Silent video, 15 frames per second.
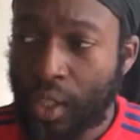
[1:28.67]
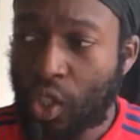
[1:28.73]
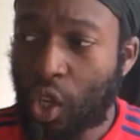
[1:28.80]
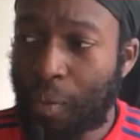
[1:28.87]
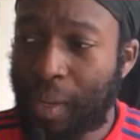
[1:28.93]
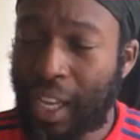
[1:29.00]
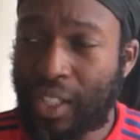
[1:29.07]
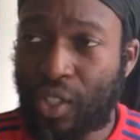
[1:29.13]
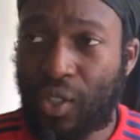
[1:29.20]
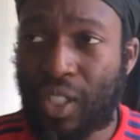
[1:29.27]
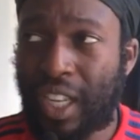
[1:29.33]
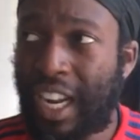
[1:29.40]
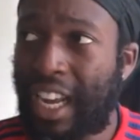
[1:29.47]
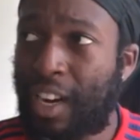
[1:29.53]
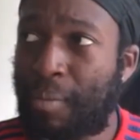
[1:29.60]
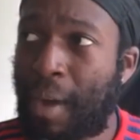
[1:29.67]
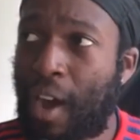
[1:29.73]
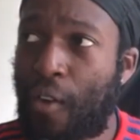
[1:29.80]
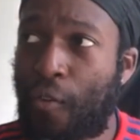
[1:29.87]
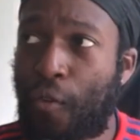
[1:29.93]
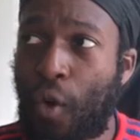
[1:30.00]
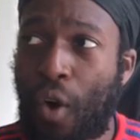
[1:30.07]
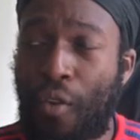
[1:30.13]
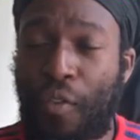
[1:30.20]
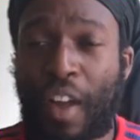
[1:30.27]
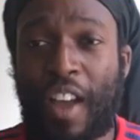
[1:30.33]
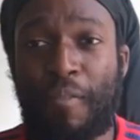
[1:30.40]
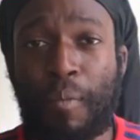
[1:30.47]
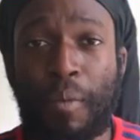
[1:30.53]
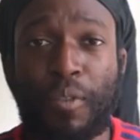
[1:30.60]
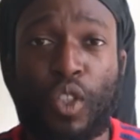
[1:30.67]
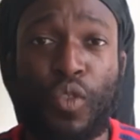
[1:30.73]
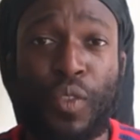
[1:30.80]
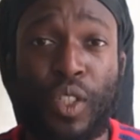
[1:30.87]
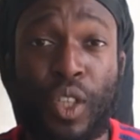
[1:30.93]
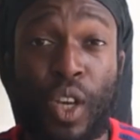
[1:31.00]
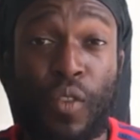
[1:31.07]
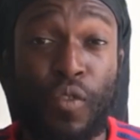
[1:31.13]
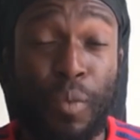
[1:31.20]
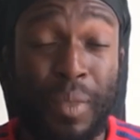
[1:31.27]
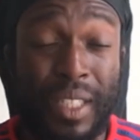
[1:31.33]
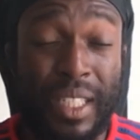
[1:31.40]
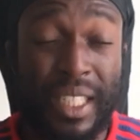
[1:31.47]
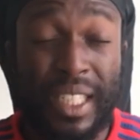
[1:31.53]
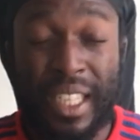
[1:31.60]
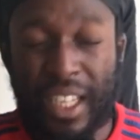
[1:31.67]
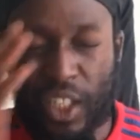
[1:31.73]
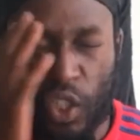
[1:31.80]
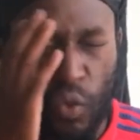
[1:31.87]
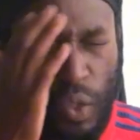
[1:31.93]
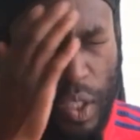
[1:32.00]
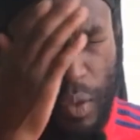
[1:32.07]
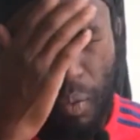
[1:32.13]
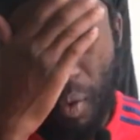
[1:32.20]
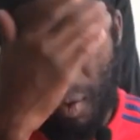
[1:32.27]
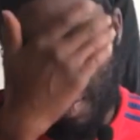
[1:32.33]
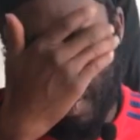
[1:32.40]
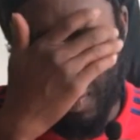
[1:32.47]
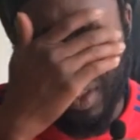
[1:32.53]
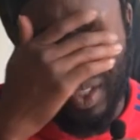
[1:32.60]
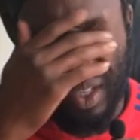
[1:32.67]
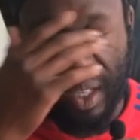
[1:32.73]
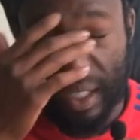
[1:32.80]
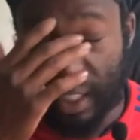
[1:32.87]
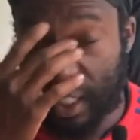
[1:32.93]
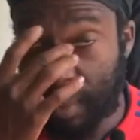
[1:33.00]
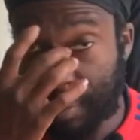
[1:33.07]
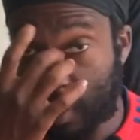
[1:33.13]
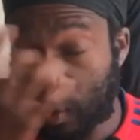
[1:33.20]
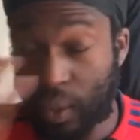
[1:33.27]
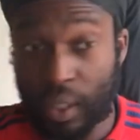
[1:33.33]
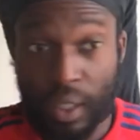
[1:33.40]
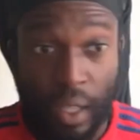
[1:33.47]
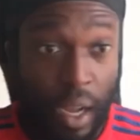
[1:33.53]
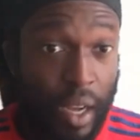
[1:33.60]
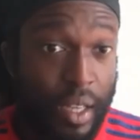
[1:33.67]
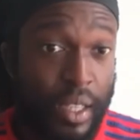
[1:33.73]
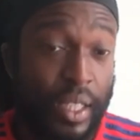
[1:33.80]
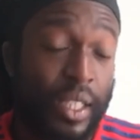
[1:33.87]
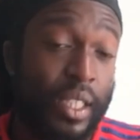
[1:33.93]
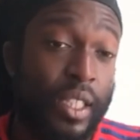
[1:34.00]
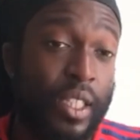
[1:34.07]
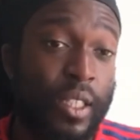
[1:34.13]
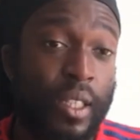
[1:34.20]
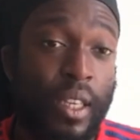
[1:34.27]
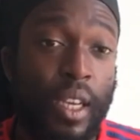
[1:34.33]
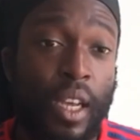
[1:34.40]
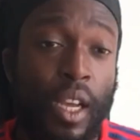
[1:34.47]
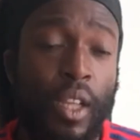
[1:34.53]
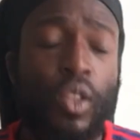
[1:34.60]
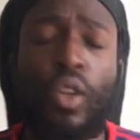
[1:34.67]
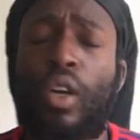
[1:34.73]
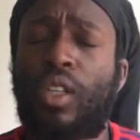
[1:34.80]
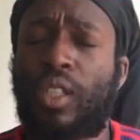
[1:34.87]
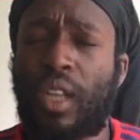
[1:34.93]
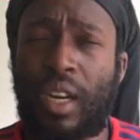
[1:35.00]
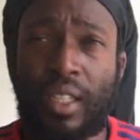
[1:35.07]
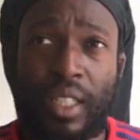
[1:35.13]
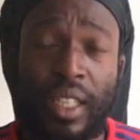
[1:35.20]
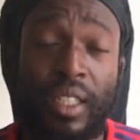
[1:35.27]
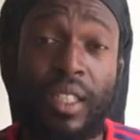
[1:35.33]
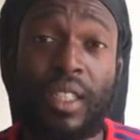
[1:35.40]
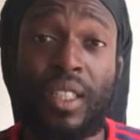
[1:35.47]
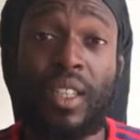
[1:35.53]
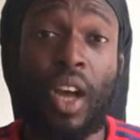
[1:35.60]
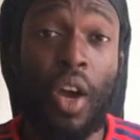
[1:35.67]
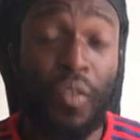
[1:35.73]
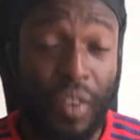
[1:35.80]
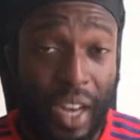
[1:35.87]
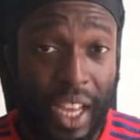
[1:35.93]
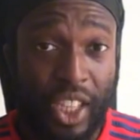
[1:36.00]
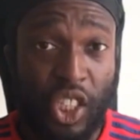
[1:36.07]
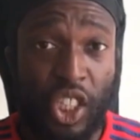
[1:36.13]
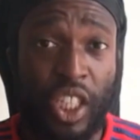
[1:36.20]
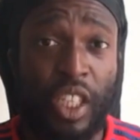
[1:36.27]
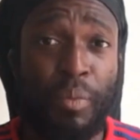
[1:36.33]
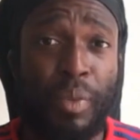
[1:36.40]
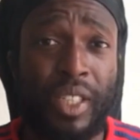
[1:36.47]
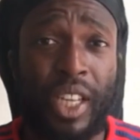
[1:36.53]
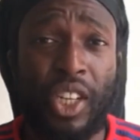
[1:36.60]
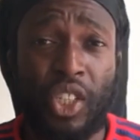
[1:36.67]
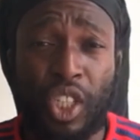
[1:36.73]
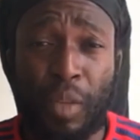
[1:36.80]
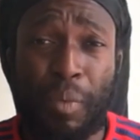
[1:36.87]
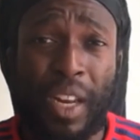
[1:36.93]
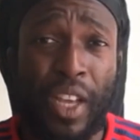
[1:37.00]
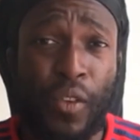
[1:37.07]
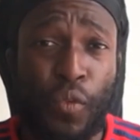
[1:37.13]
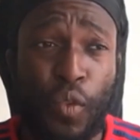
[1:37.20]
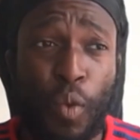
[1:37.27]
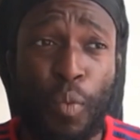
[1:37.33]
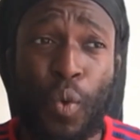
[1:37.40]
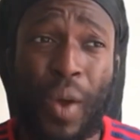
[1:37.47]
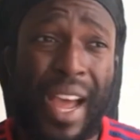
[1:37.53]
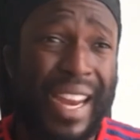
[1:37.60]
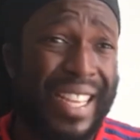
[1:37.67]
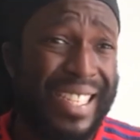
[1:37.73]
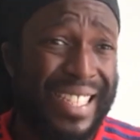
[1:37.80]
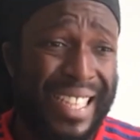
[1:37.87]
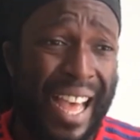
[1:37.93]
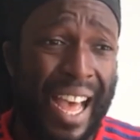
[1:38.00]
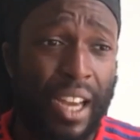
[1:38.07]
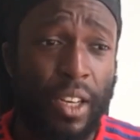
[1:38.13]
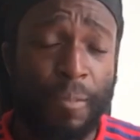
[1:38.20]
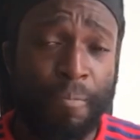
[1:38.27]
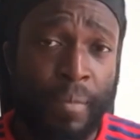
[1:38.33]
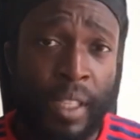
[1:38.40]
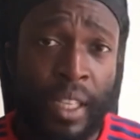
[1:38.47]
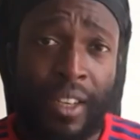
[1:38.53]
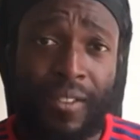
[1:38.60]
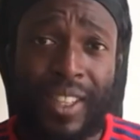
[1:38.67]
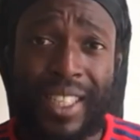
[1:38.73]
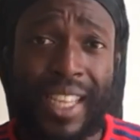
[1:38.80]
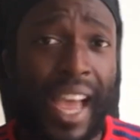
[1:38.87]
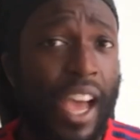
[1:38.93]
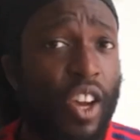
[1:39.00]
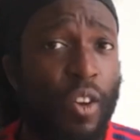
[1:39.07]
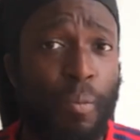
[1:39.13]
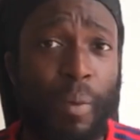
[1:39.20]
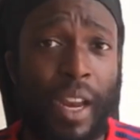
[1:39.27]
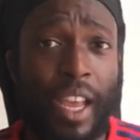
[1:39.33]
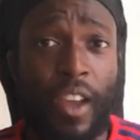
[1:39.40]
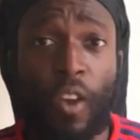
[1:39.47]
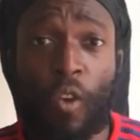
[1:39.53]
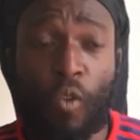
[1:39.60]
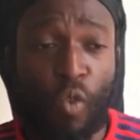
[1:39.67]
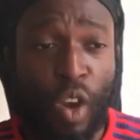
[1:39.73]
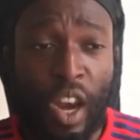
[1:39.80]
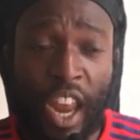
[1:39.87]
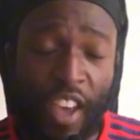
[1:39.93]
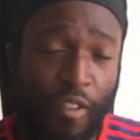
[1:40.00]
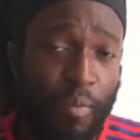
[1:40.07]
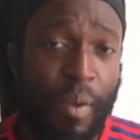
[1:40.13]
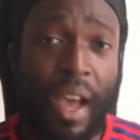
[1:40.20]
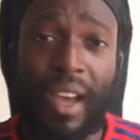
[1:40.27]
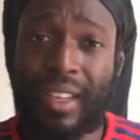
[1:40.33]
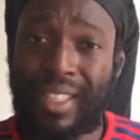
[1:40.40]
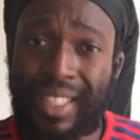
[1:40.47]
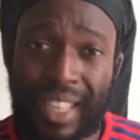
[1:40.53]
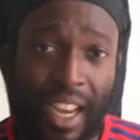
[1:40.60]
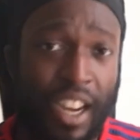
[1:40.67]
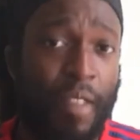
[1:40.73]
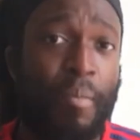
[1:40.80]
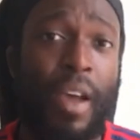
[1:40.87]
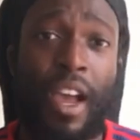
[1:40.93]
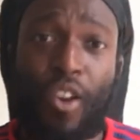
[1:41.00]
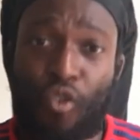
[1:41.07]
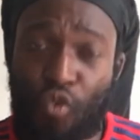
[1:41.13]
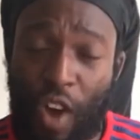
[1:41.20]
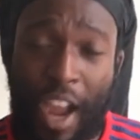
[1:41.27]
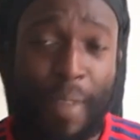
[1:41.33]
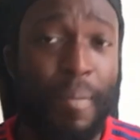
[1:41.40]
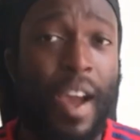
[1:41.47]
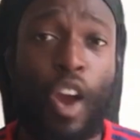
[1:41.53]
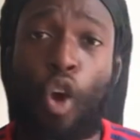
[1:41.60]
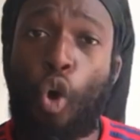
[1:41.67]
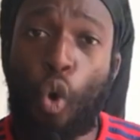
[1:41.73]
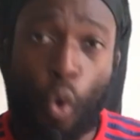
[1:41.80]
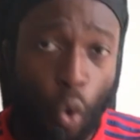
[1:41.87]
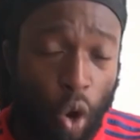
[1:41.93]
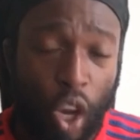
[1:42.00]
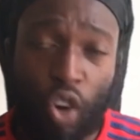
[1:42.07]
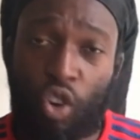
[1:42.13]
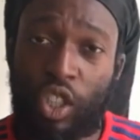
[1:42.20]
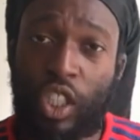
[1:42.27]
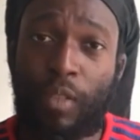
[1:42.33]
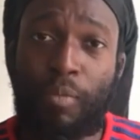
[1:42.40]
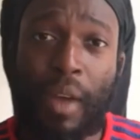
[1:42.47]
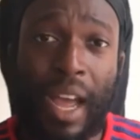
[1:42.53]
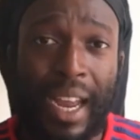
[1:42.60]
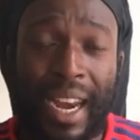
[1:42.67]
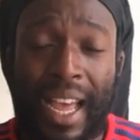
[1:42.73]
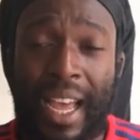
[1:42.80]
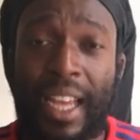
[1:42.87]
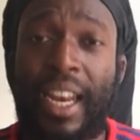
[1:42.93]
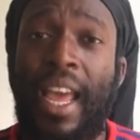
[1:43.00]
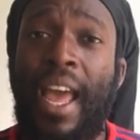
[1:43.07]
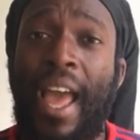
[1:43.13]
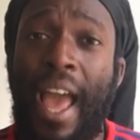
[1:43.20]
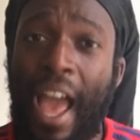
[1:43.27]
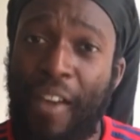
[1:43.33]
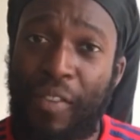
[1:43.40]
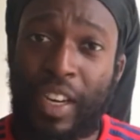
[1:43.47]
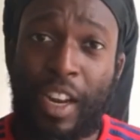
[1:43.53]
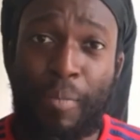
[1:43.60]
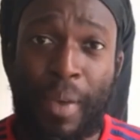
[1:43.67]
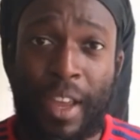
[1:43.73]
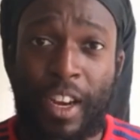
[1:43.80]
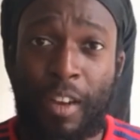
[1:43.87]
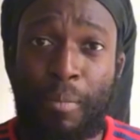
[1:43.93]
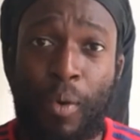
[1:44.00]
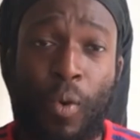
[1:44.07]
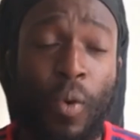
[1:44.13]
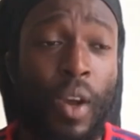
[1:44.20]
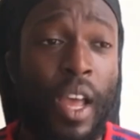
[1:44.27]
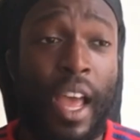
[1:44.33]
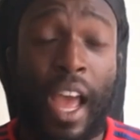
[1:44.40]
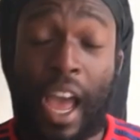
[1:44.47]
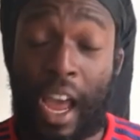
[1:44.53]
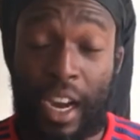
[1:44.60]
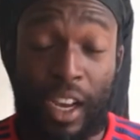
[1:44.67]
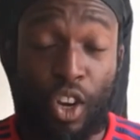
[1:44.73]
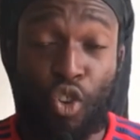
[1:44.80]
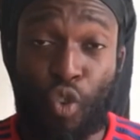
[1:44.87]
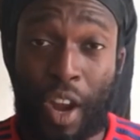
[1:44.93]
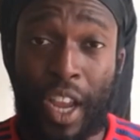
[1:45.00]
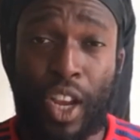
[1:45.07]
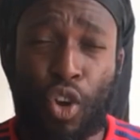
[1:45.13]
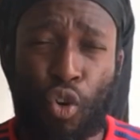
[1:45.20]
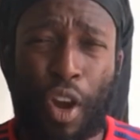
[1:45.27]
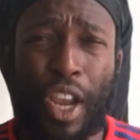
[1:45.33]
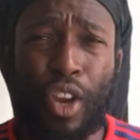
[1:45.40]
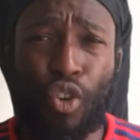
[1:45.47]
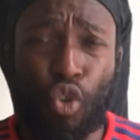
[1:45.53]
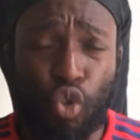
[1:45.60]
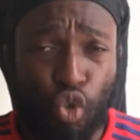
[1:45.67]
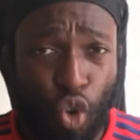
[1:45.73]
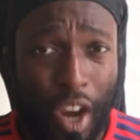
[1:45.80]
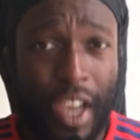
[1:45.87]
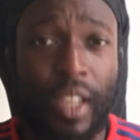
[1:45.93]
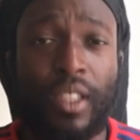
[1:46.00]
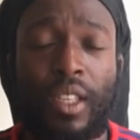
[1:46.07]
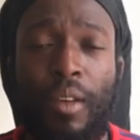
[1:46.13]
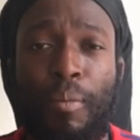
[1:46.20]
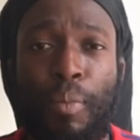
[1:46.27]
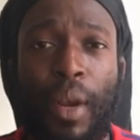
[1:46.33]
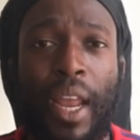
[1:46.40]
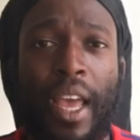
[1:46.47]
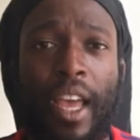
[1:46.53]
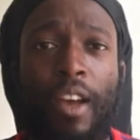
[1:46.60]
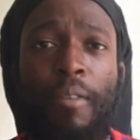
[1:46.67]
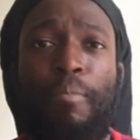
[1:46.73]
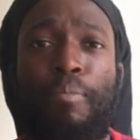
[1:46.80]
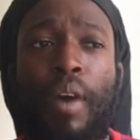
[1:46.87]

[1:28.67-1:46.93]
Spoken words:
Tomiyasu still had about 4 or 5 months to return from his knee injury. He probably wasn't going to see him until the start of the season. Not the start of the season, the start of next year, potentially playing football. And it's sad. This guy could play left back, centre back, right back, all across the back line, ever dependable, and a great, great, great player.